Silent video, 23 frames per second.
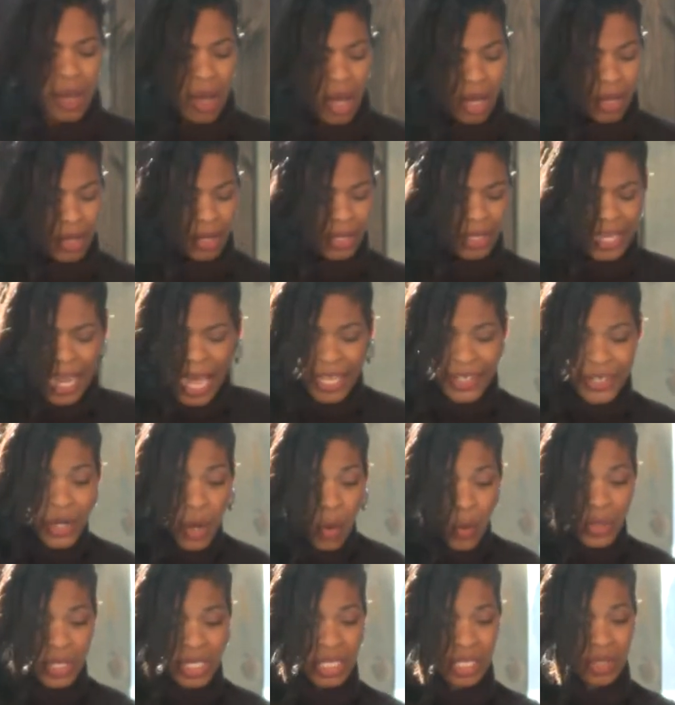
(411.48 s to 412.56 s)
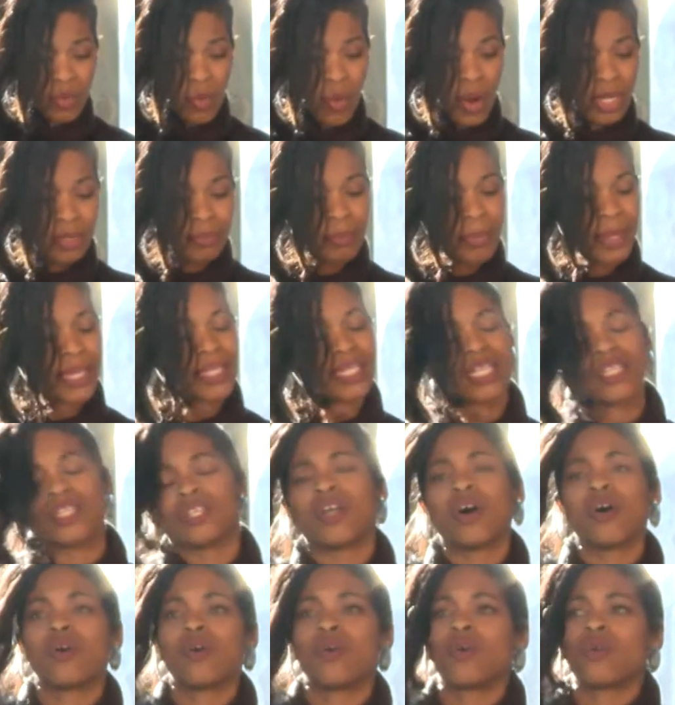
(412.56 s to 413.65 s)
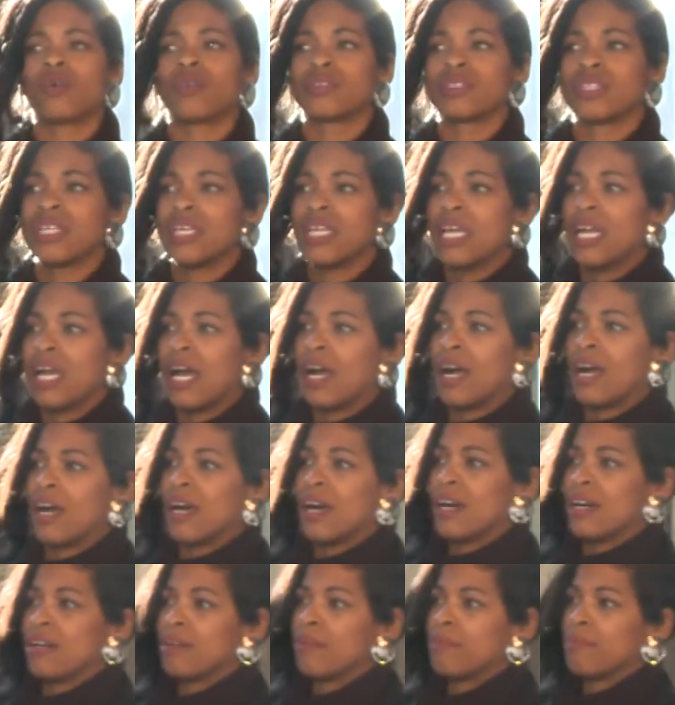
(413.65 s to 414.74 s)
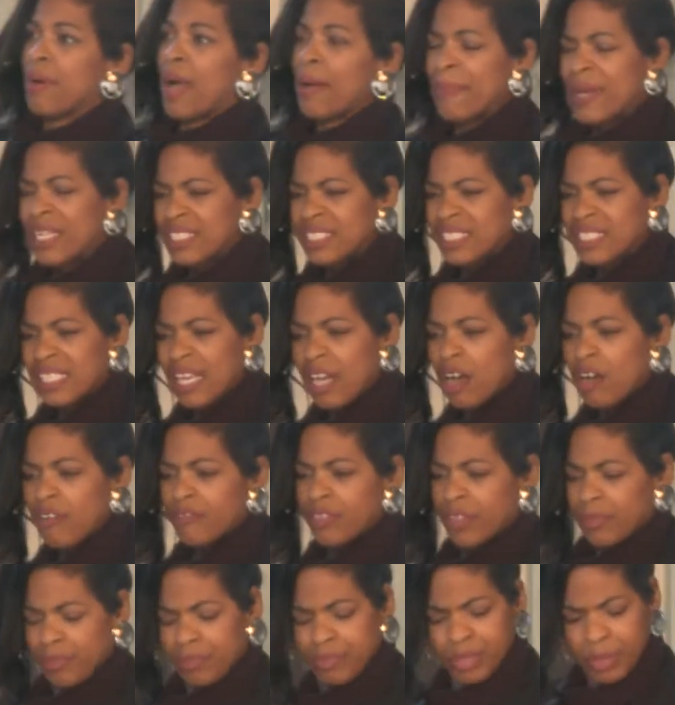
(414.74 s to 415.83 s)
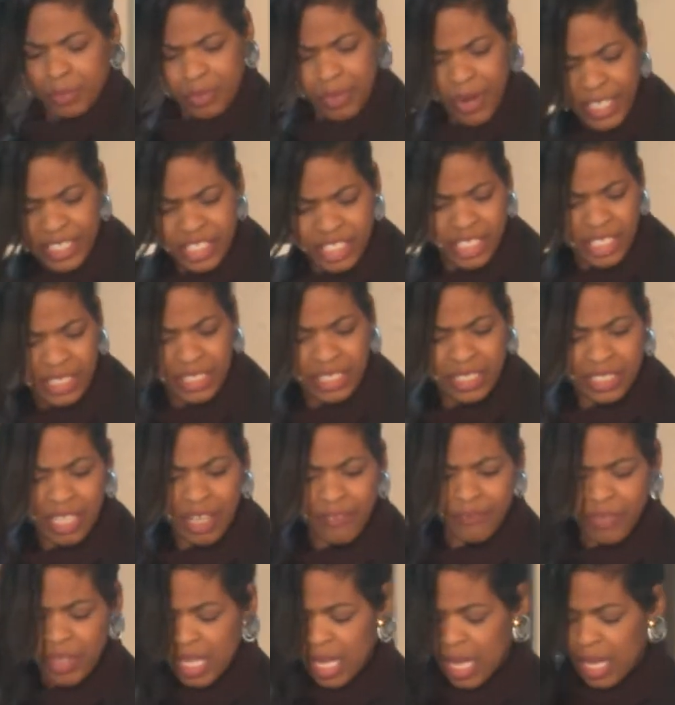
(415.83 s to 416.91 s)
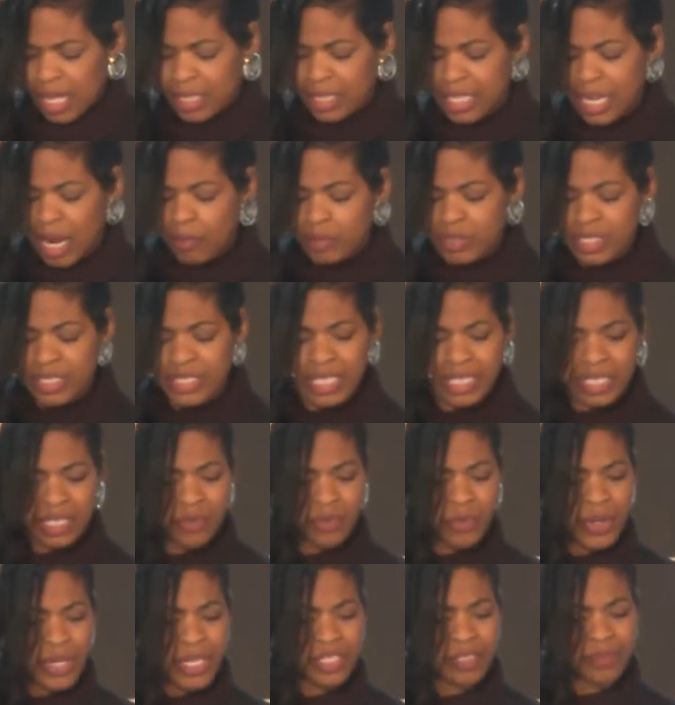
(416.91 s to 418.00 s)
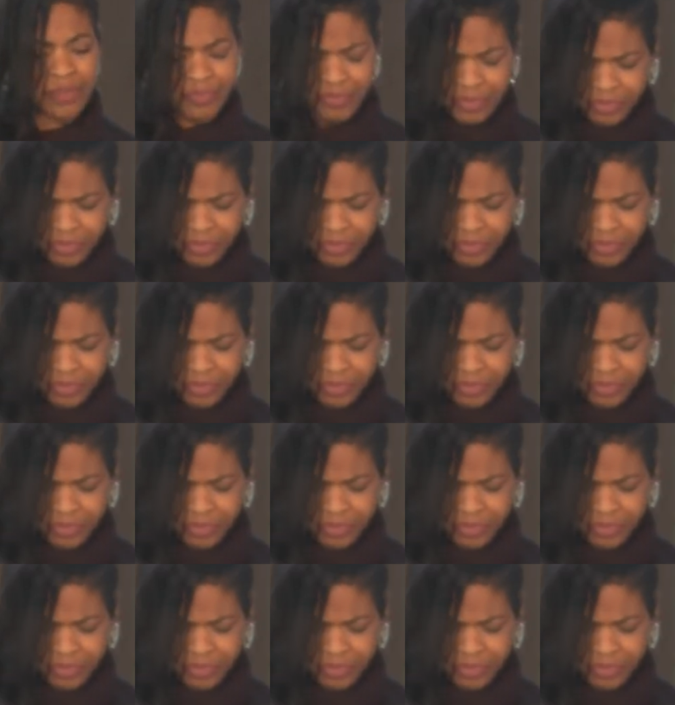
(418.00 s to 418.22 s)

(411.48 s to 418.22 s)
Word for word: uh, not knowing anyone, being alone, uh, by myself, depression, stuff uh, that I was dealing with.